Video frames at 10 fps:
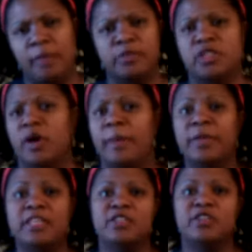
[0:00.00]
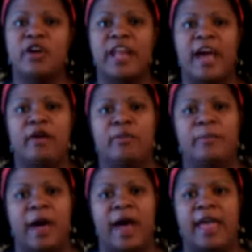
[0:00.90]
So I'm gonna start
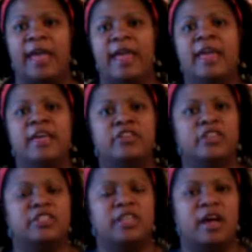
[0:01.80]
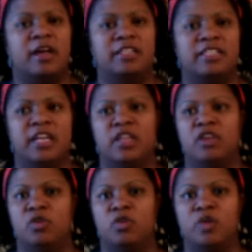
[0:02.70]
out by just telling
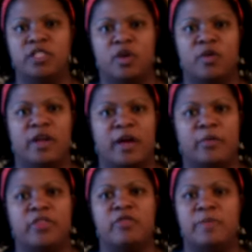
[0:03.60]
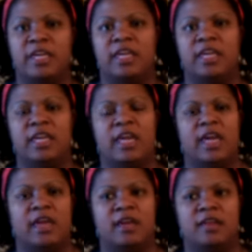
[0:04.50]
you what's going on with me
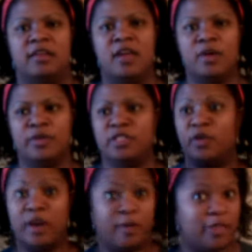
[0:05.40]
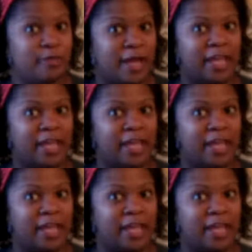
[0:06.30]
and what's going on with my